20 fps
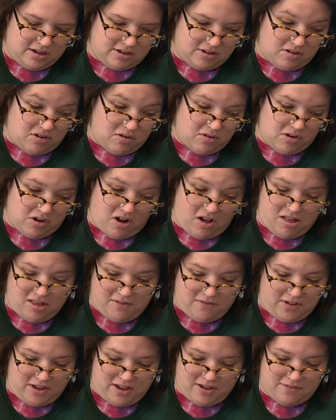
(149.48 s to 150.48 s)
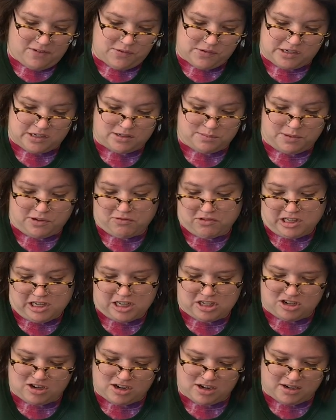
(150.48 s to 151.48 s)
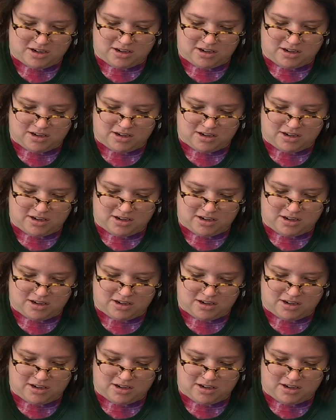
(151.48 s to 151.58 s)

or all of it if you want it to be really dark.